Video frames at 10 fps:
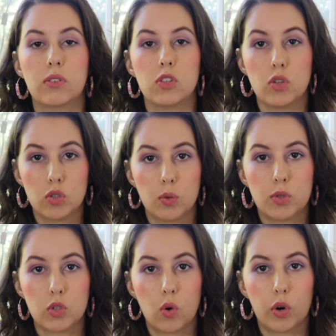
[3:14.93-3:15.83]
YouTube
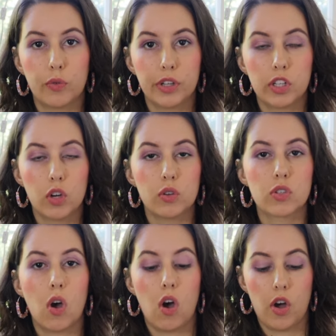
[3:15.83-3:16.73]
tutorial videos
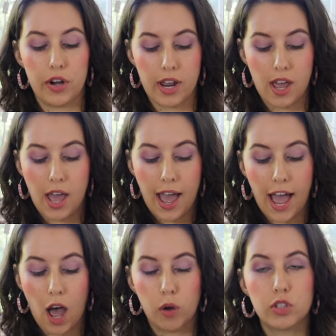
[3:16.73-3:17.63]
on
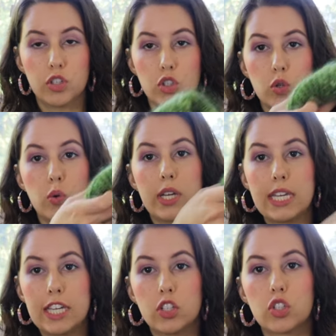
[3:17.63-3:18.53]
how to do
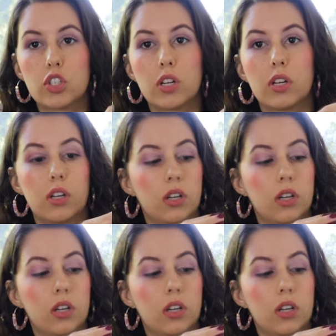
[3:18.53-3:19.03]
each